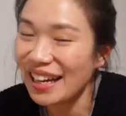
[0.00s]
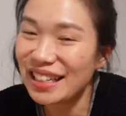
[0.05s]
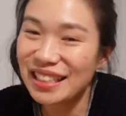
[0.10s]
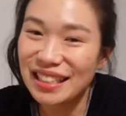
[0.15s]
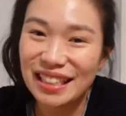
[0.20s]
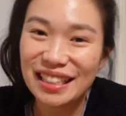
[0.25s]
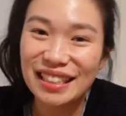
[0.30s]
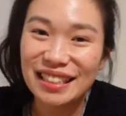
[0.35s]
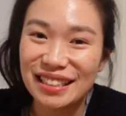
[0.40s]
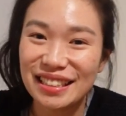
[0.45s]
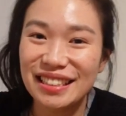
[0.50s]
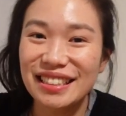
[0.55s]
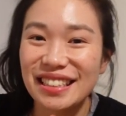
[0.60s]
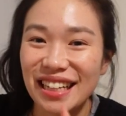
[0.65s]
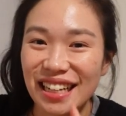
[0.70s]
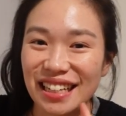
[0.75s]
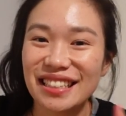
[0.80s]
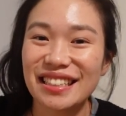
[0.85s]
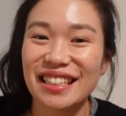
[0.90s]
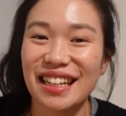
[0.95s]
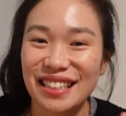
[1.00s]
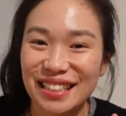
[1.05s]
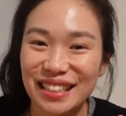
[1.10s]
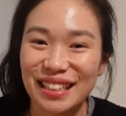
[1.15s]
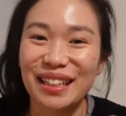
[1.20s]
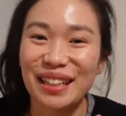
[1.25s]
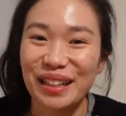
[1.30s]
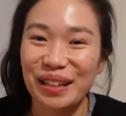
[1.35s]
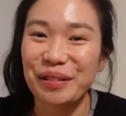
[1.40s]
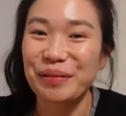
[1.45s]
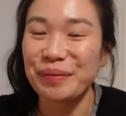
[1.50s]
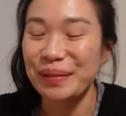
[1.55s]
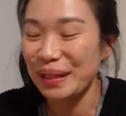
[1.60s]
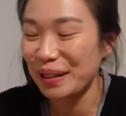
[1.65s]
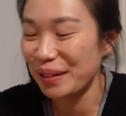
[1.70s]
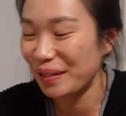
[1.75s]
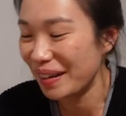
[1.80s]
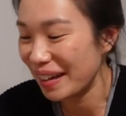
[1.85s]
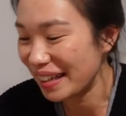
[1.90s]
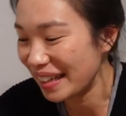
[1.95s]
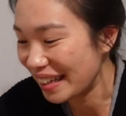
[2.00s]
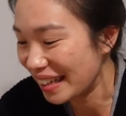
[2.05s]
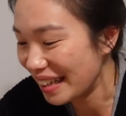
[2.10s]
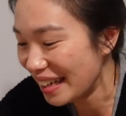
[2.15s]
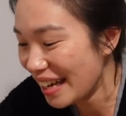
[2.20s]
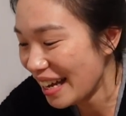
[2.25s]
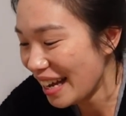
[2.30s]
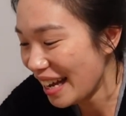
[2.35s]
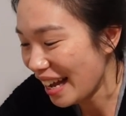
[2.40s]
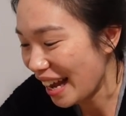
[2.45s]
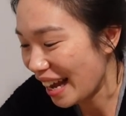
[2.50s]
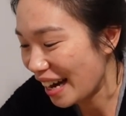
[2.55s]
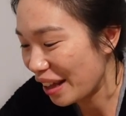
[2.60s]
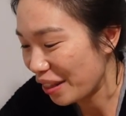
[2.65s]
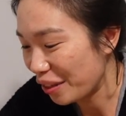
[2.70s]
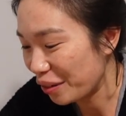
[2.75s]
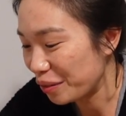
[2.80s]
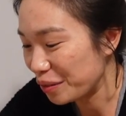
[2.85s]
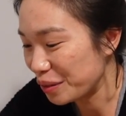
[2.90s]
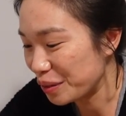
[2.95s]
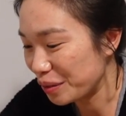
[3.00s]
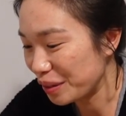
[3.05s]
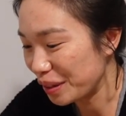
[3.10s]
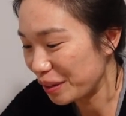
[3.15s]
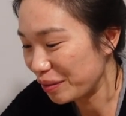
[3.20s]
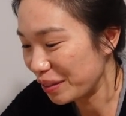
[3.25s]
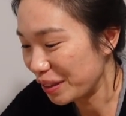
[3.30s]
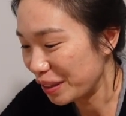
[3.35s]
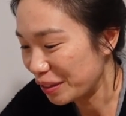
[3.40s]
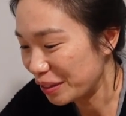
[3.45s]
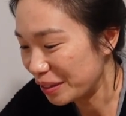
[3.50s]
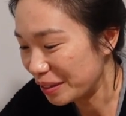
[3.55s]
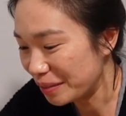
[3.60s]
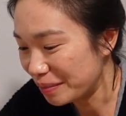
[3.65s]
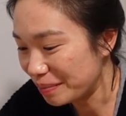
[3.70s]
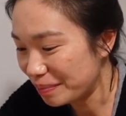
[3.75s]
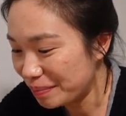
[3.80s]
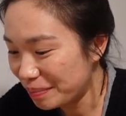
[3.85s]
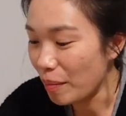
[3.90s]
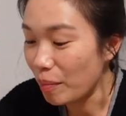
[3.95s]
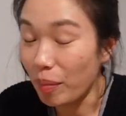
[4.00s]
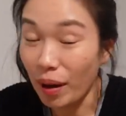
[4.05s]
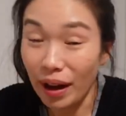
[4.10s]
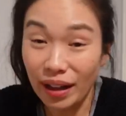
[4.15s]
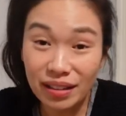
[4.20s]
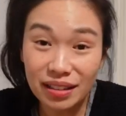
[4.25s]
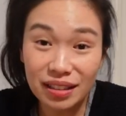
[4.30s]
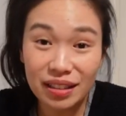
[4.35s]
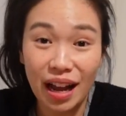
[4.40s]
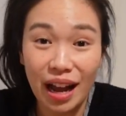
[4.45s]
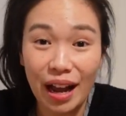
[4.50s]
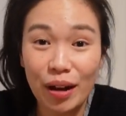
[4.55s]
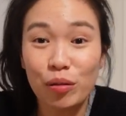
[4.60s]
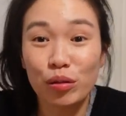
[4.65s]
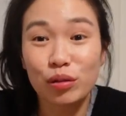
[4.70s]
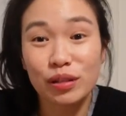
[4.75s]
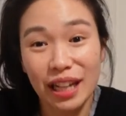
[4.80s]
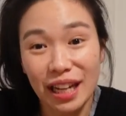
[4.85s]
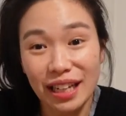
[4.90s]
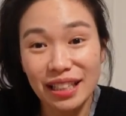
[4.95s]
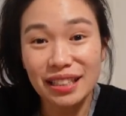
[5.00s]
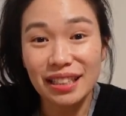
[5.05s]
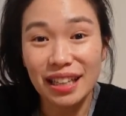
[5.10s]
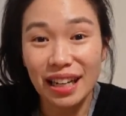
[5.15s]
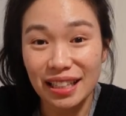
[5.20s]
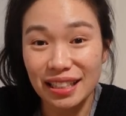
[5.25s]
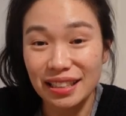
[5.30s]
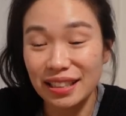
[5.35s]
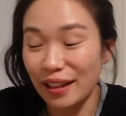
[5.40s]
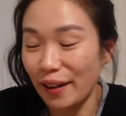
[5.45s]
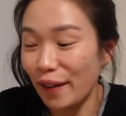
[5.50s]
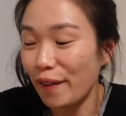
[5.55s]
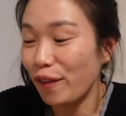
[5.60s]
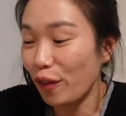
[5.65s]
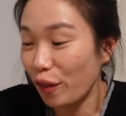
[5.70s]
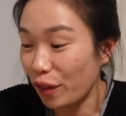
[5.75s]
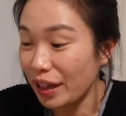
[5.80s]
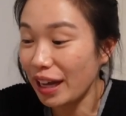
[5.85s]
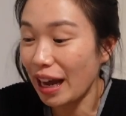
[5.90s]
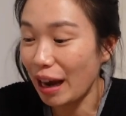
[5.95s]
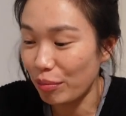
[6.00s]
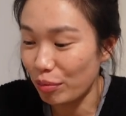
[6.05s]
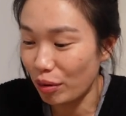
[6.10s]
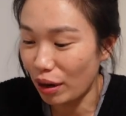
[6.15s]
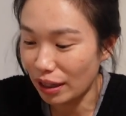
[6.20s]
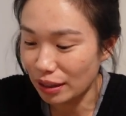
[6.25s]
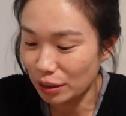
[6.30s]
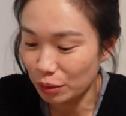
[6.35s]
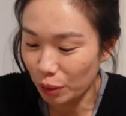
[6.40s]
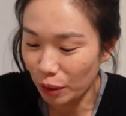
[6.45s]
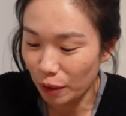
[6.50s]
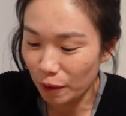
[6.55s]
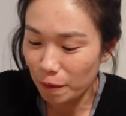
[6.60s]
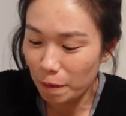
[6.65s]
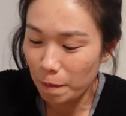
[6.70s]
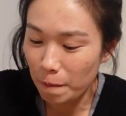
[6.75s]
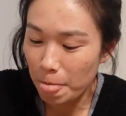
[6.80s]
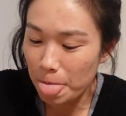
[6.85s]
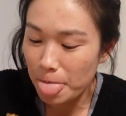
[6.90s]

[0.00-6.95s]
actually taste tested a little bit already and I thought it was really, really good. But I will taste test it for the camera as well.